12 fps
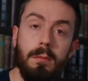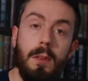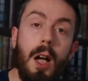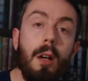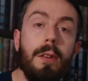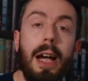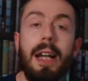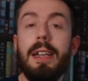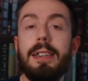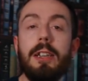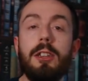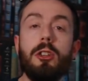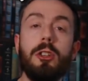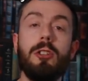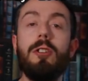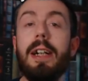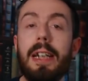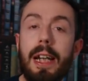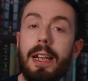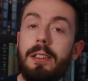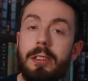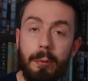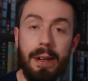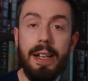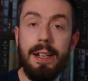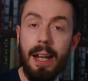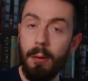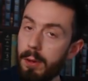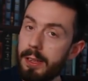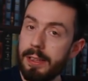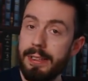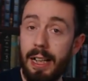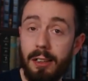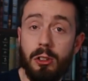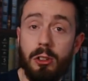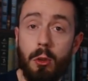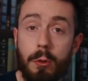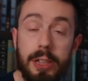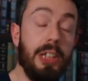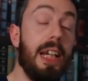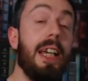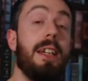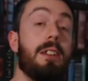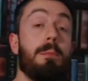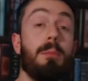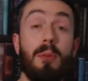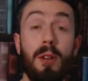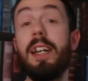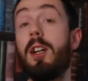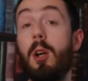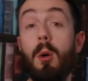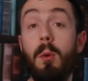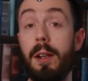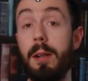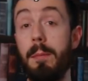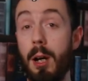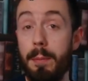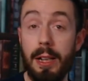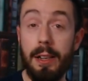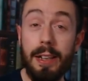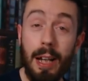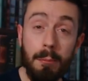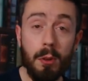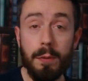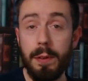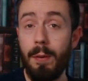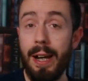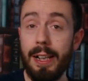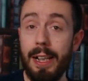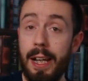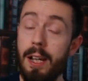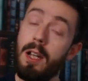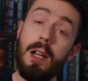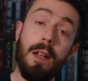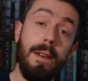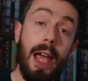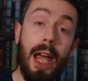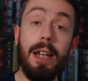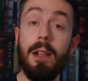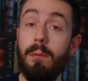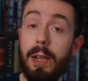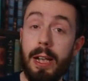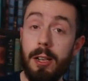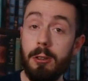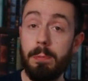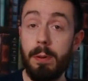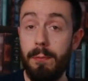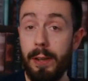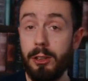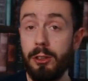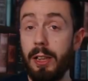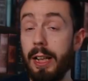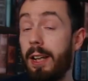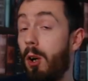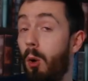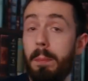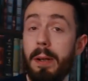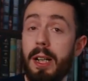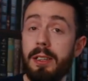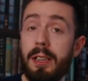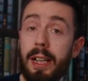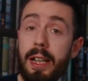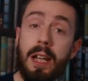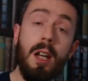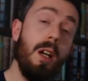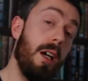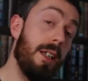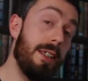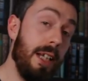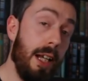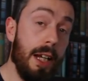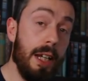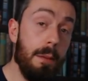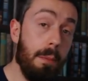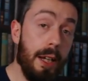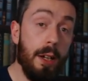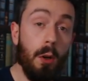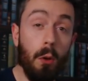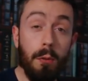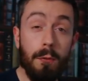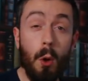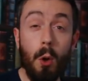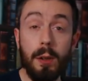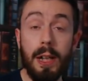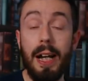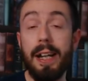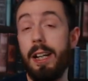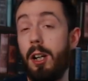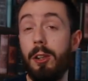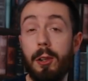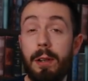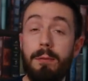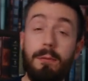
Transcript: Okay, let's get straight into it. Network attached storage is pretty cool at the moment. A number of you out there that edit videos professionally or personally at ten eighty p or four K are looking